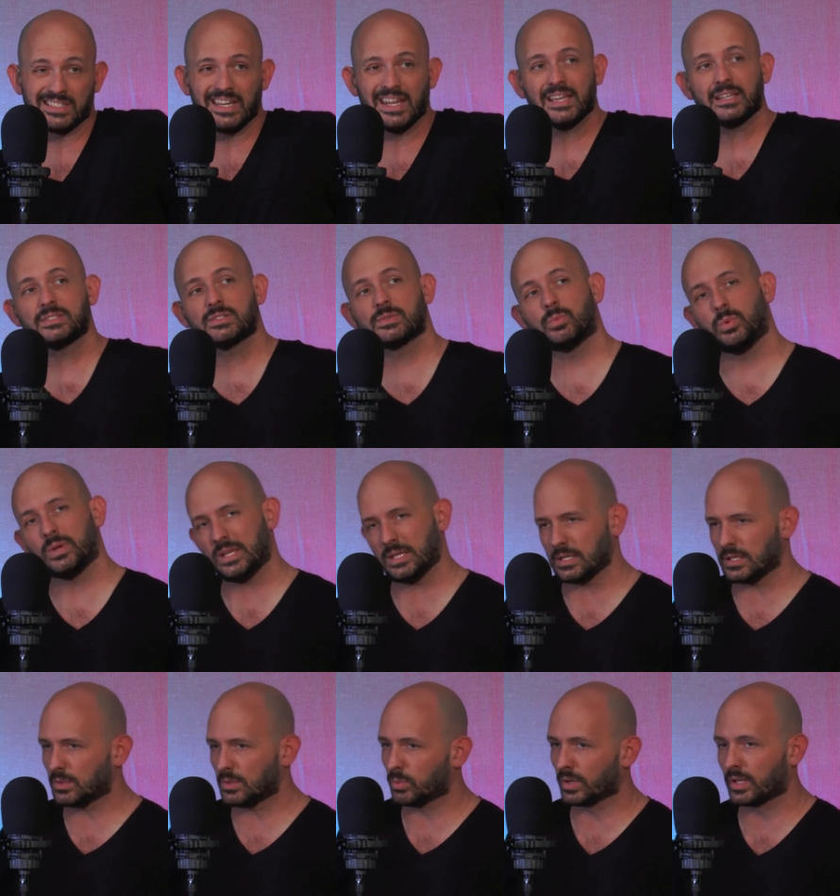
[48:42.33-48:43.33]
Next
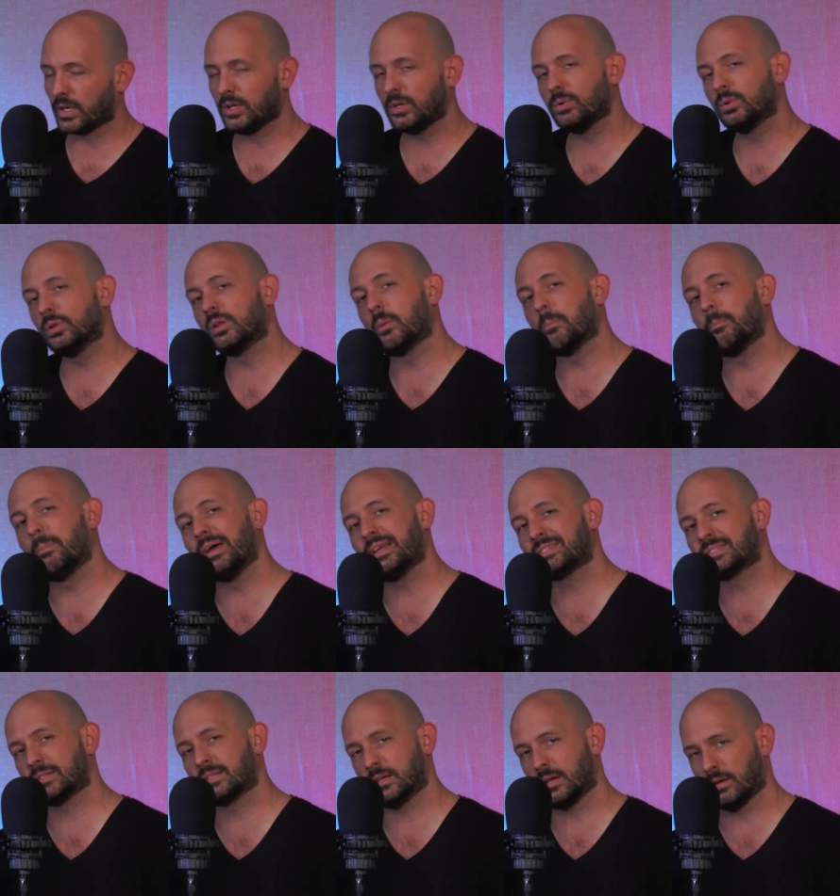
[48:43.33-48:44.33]
week, we're going to do a little
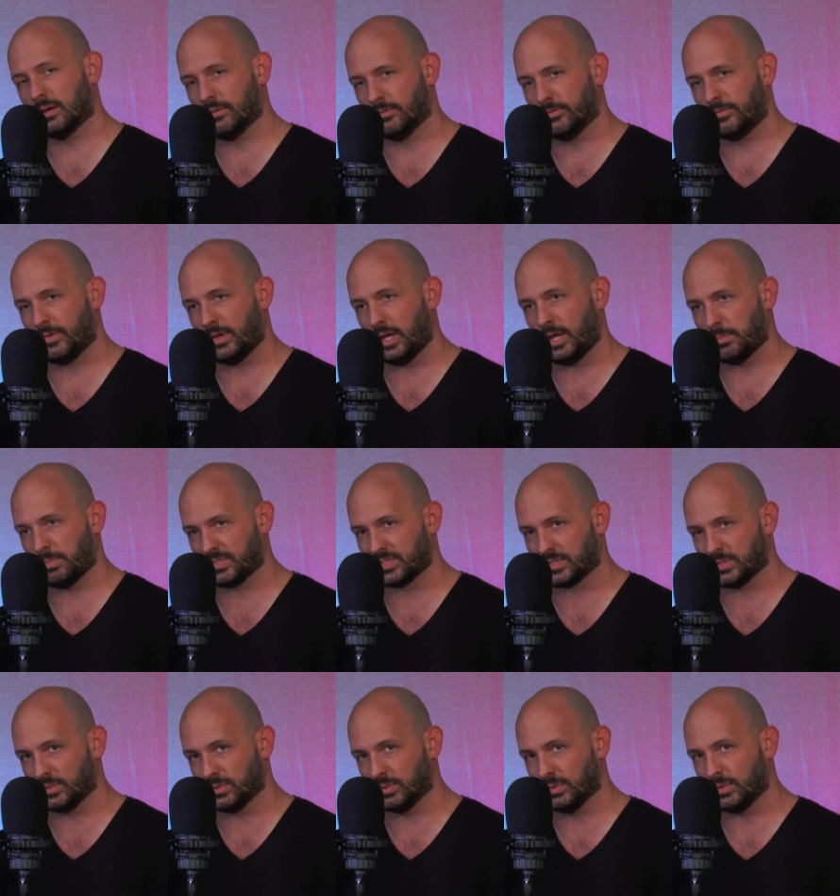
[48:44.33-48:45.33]
best of
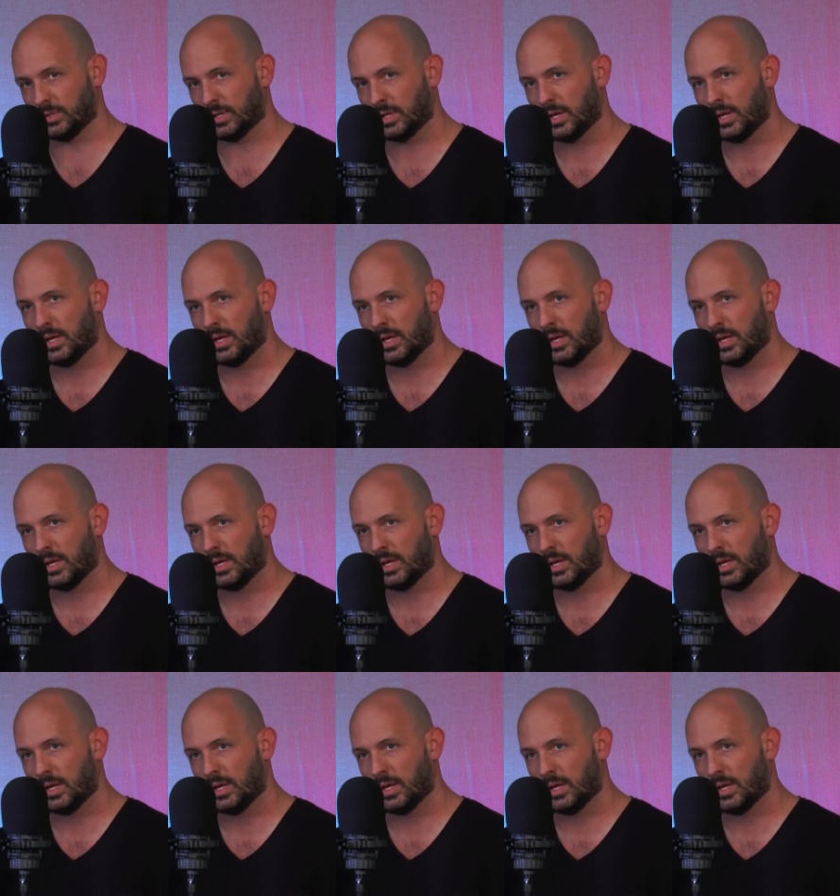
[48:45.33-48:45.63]
episode